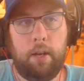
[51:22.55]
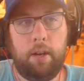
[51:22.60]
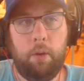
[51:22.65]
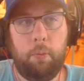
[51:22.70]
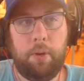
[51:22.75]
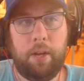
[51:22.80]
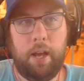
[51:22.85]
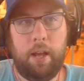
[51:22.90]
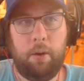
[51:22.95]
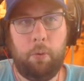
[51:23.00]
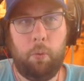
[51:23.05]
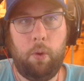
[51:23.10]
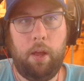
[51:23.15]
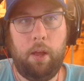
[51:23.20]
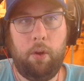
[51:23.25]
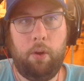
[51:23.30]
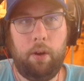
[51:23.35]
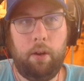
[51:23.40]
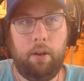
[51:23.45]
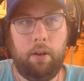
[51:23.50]
I know we kind of went
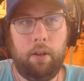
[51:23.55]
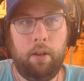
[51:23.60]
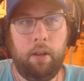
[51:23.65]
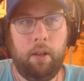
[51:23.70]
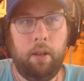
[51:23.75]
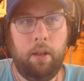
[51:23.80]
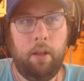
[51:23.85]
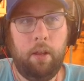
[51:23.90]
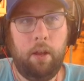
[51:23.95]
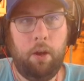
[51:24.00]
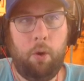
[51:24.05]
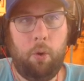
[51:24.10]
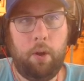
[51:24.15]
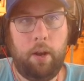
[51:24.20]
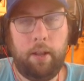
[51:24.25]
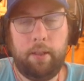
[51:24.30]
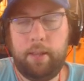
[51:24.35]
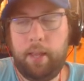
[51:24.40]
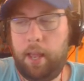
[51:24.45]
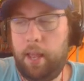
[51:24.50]
on
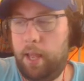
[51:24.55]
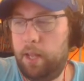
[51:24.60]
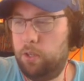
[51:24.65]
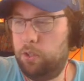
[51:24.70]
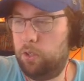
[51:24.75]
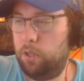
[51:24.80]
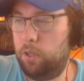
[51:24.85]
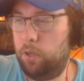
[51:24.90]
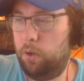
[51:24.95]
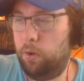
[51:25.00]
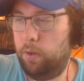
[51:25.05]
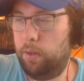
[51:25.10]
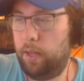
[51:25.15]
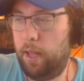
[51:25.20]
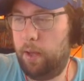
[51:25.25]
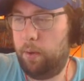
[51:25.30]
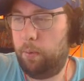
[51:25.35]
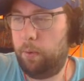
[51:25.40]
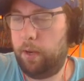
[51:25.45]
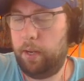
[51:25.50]
a tangent on
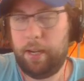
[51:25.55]
that one.